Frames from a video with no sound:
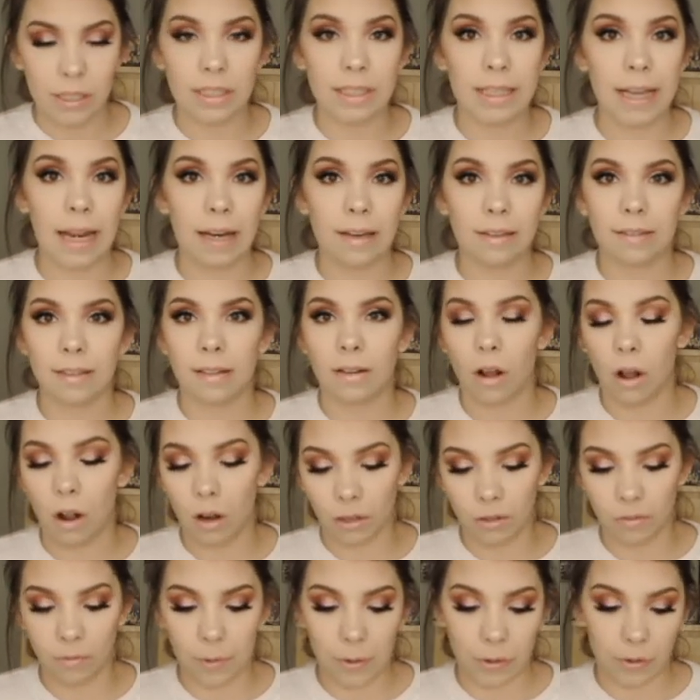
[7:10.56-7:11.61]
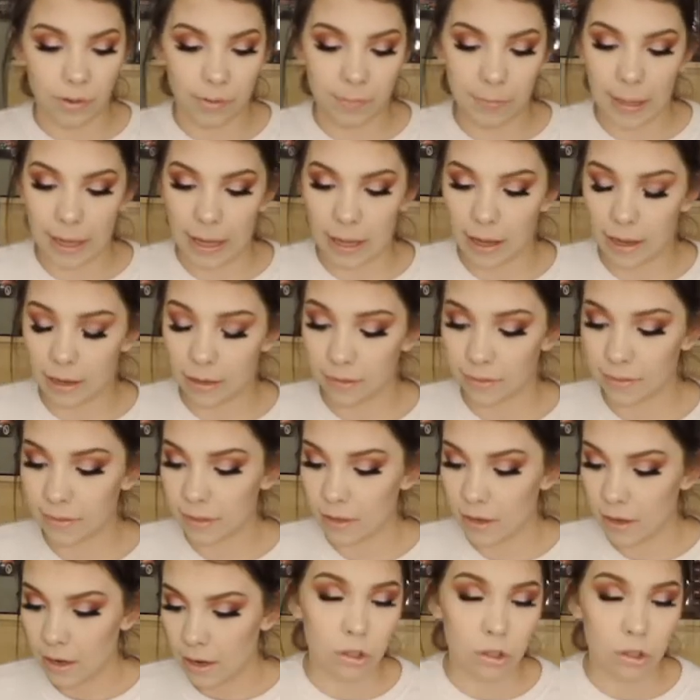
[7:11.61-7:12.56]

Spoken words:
dents in all of those pans.